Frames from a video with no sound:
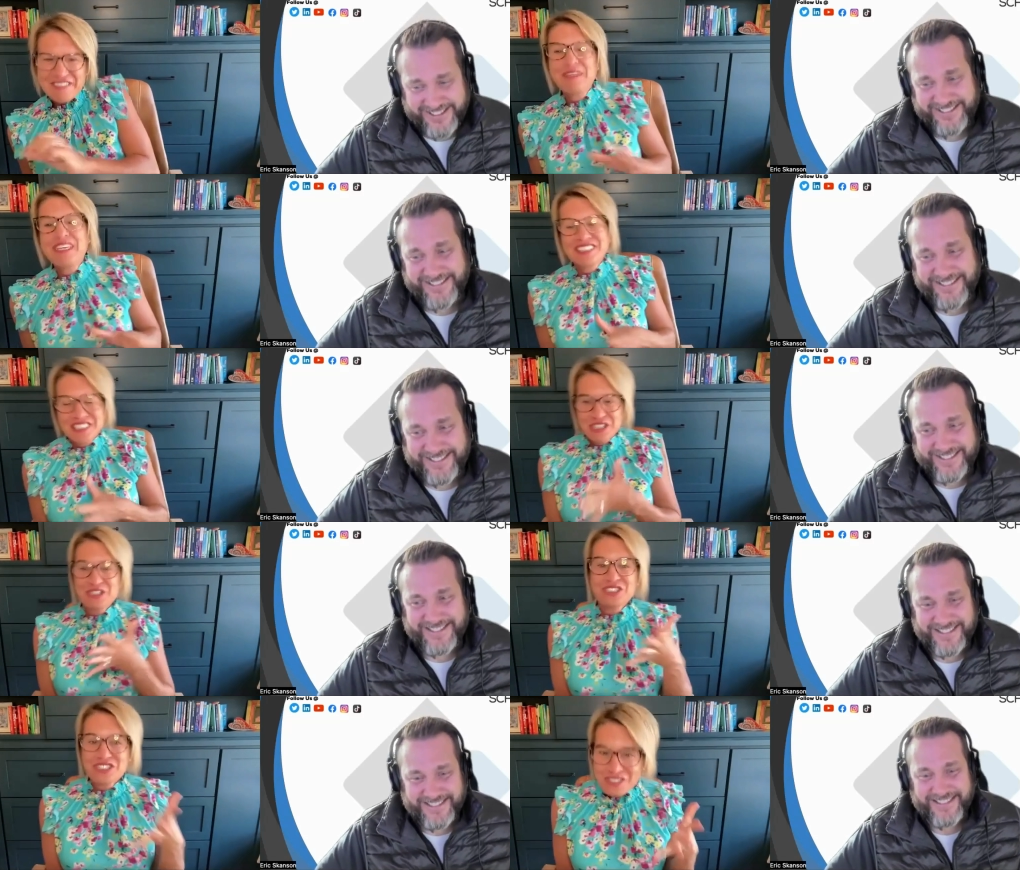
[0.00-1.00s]
Speaker 1: because
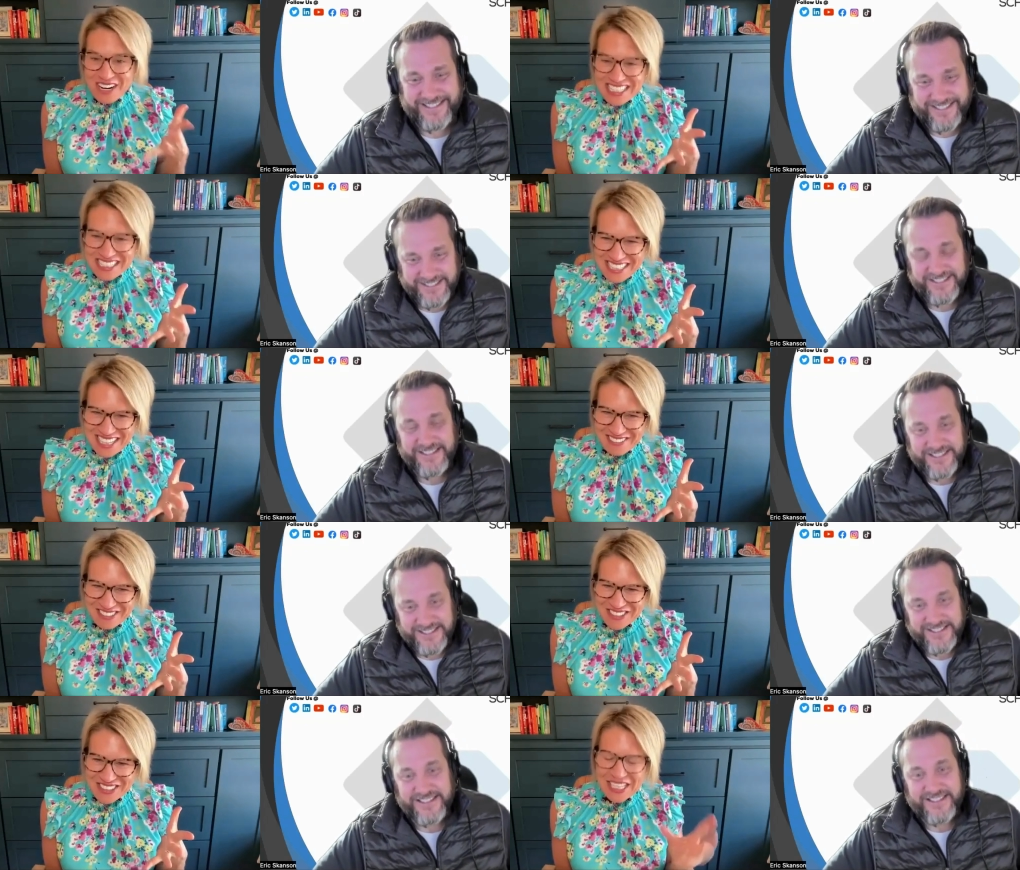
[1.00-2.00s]
your stress
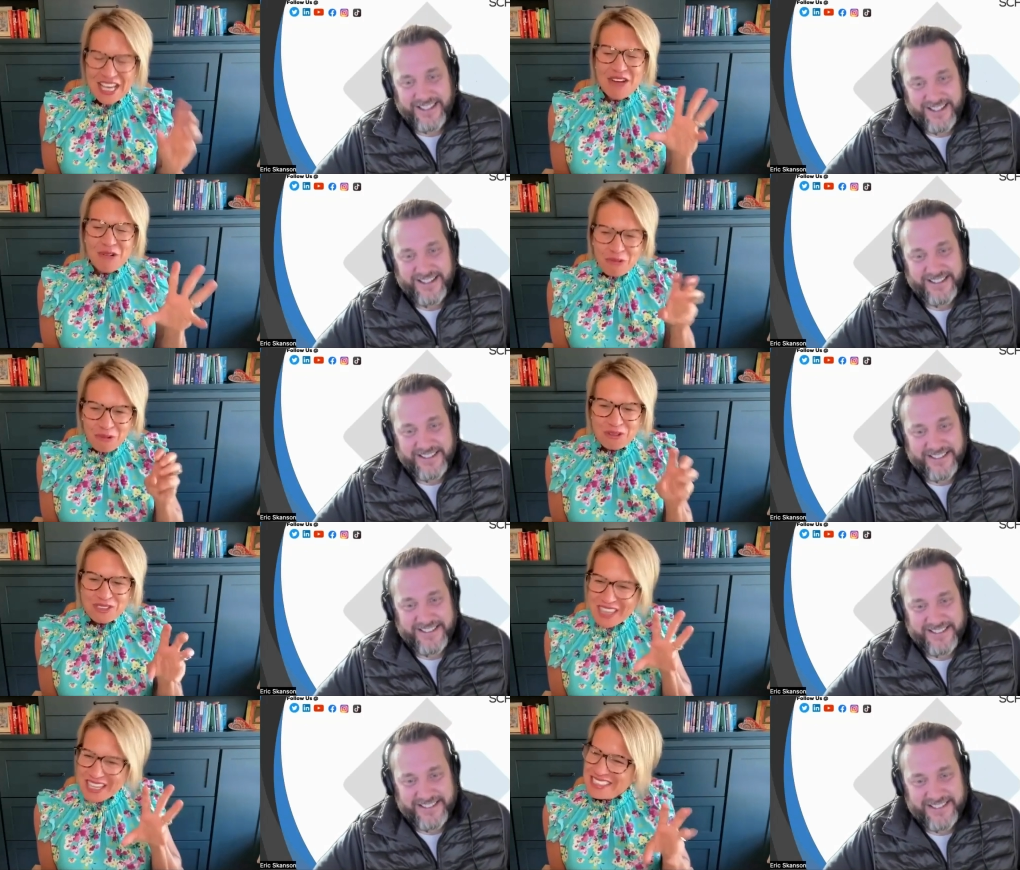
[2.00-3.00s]
levels yes
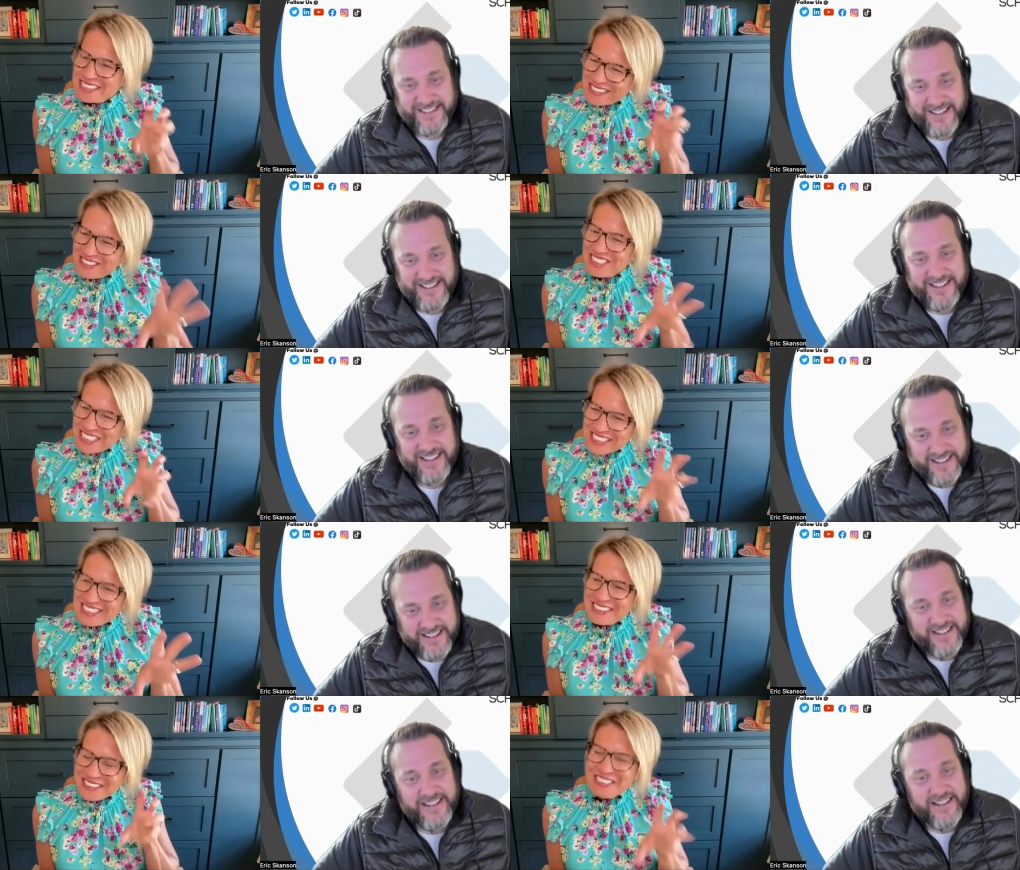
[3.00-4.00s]
they still just
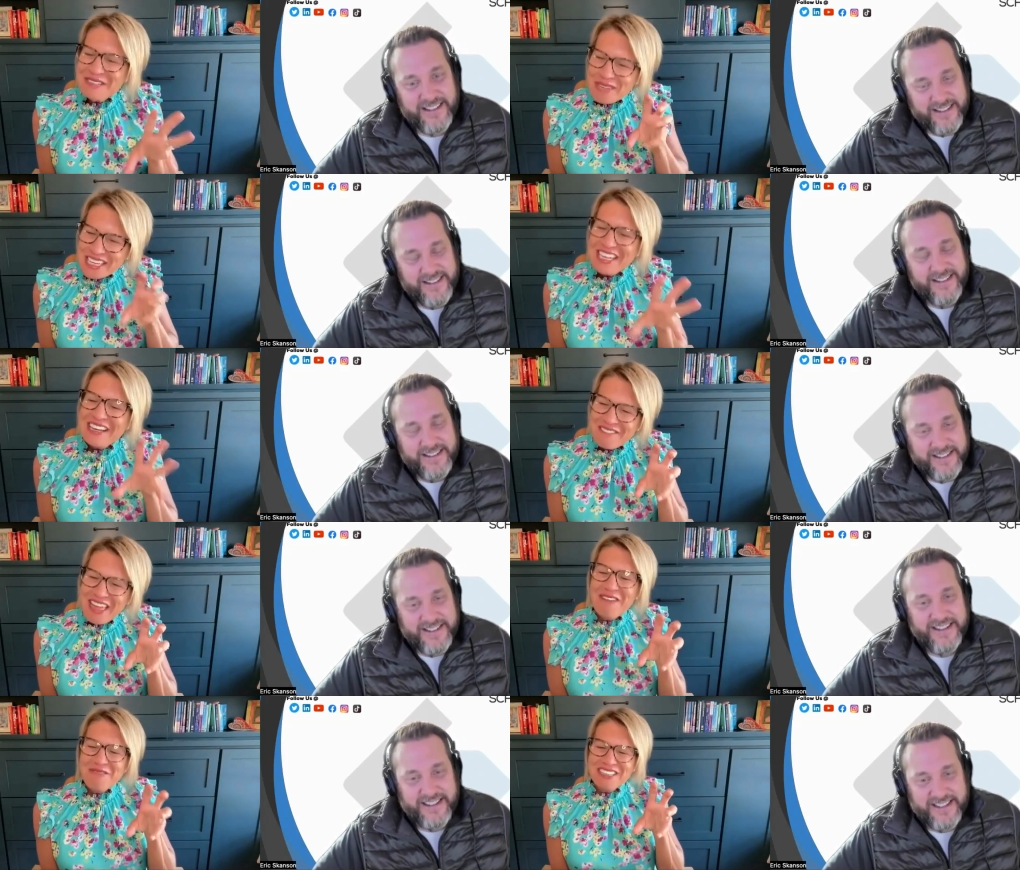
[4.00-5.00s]
a little bit of
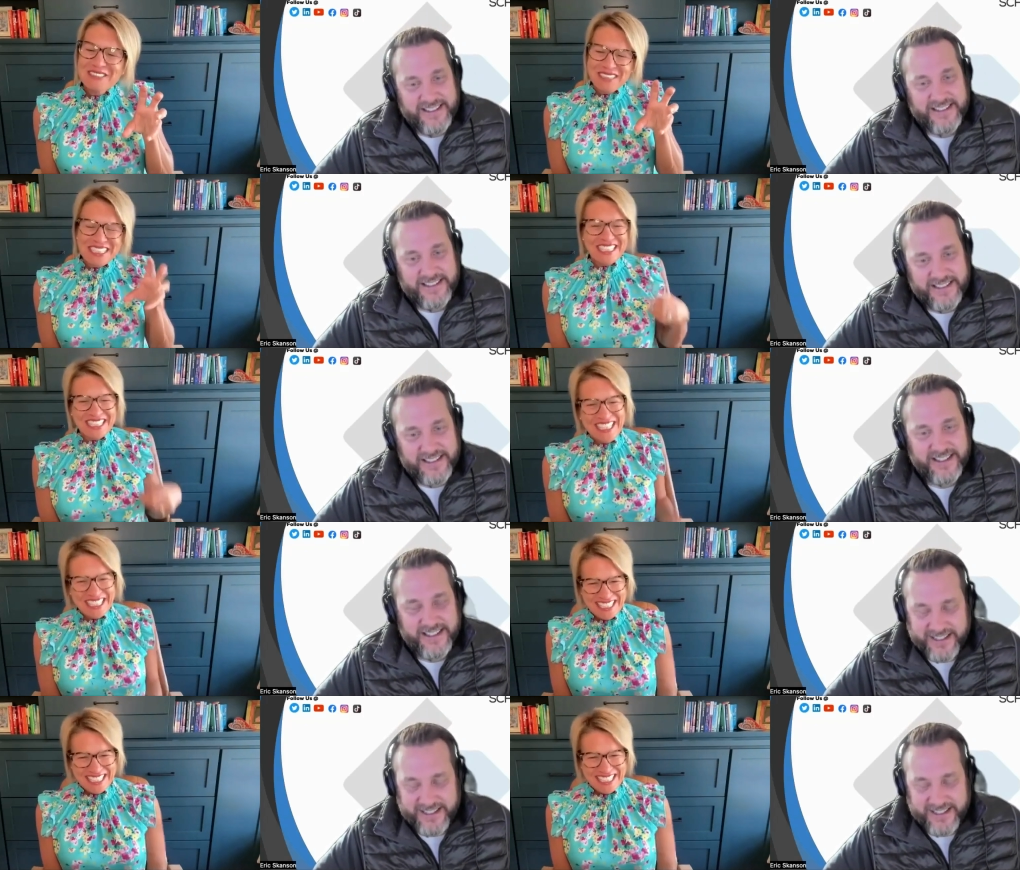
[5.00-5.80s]
that well-being